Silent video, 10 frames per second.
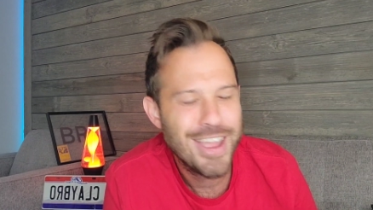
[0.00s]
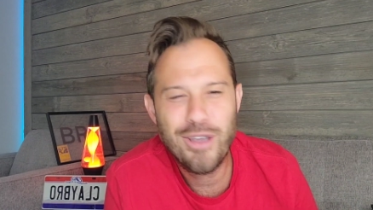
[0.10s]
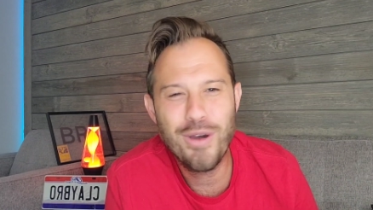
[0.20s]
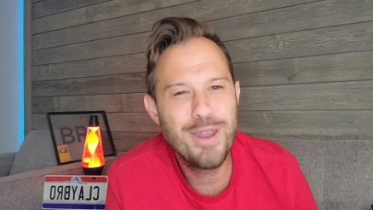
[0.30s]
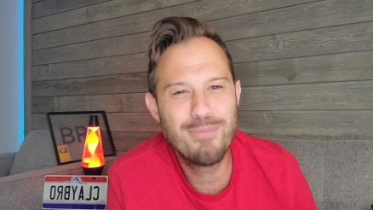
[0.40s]
it
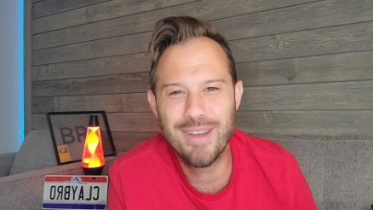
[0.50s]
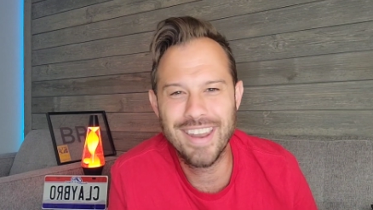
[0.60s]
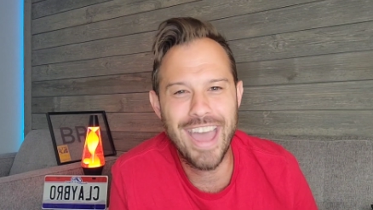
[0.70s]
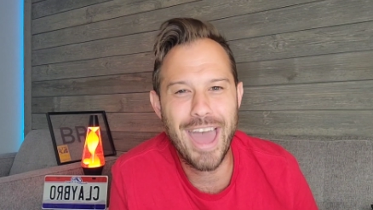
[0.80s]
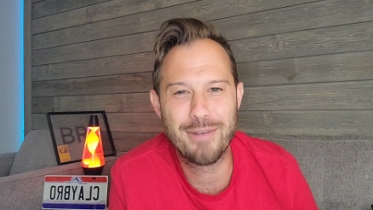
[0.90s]
couldn't have
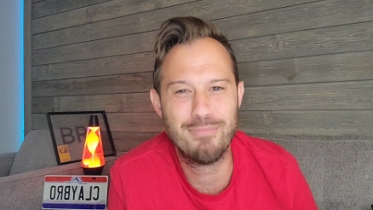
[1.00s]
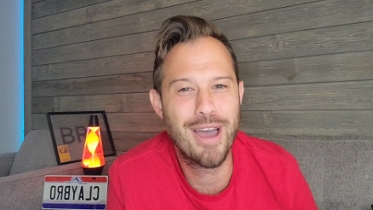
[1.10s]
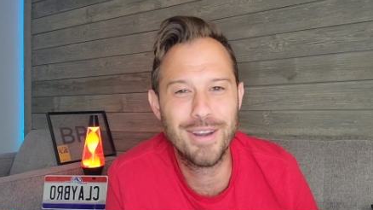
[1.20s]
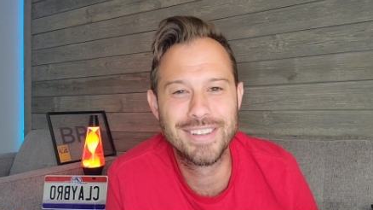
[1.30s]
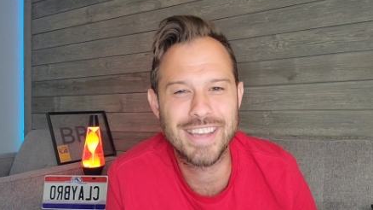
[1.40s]
been at a
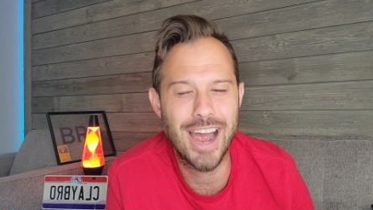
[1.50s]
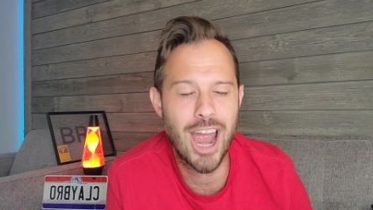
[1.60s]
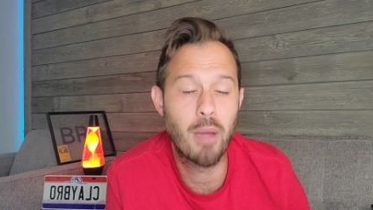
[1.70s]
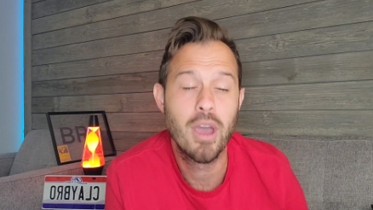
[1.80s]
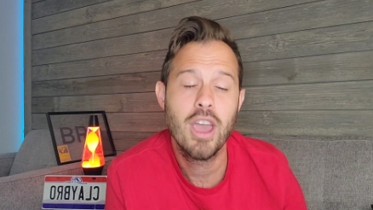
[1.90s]
better
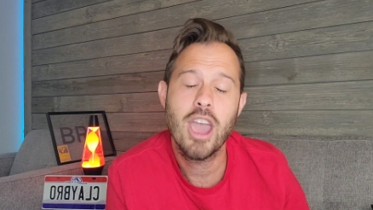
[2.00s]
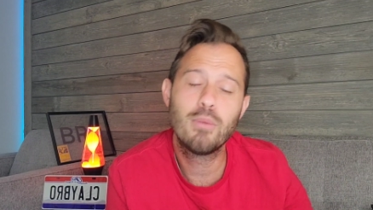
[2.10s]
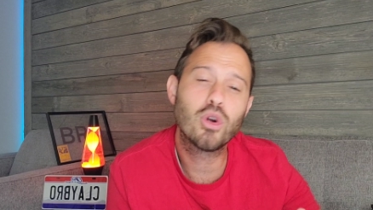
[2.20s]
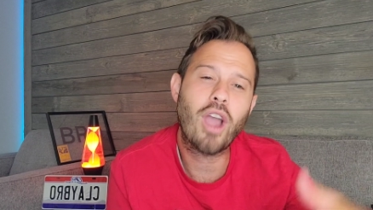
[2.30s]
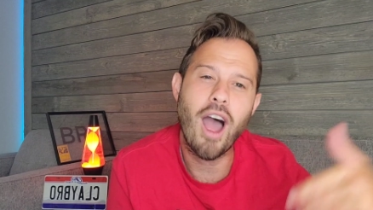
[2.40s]
time and a
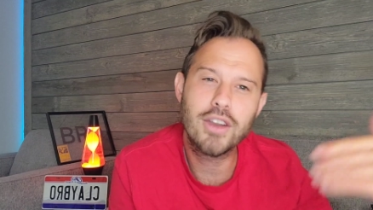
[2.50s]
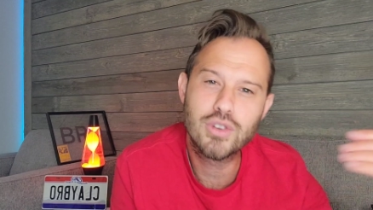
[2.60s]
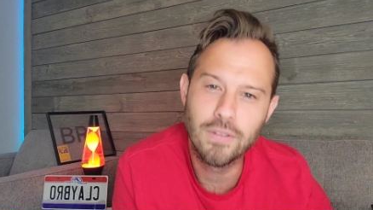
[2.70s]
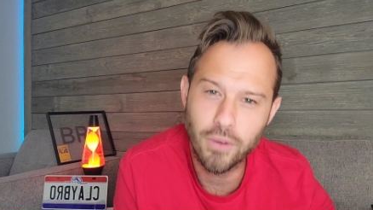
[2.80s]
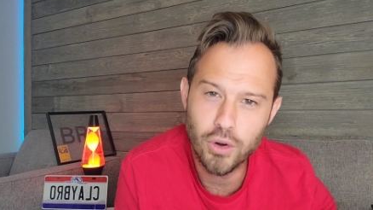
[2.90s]
more
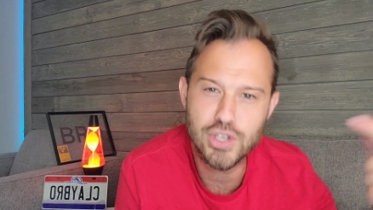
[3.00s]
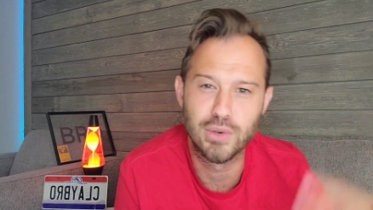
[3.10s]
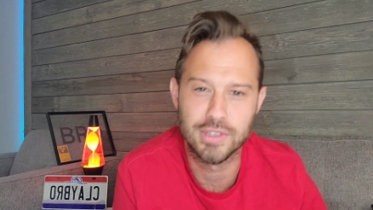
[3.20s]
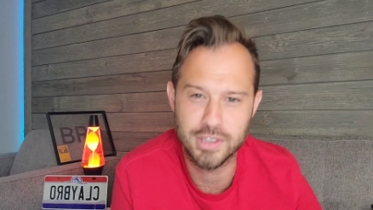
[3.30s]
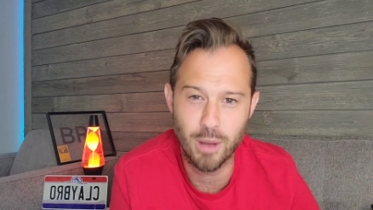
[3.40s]

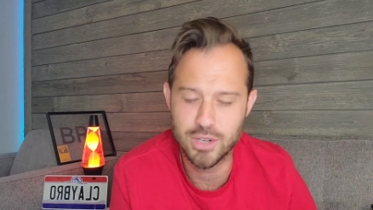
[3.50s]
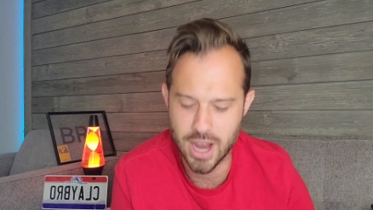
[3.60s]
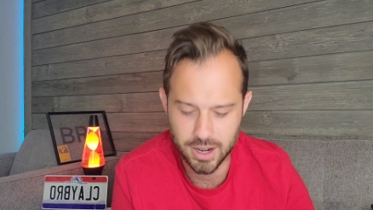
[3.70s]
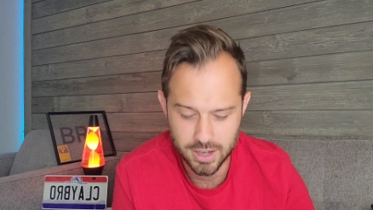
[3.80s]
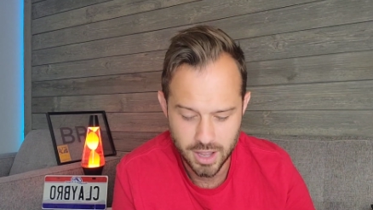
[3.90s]
controversial
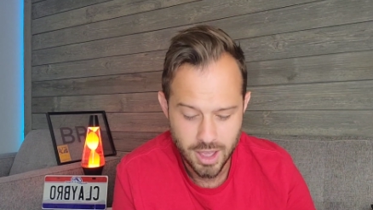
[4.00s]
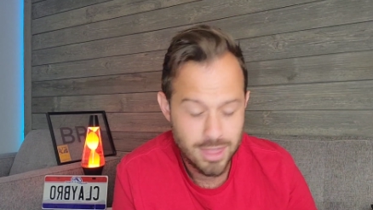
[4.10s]
subject.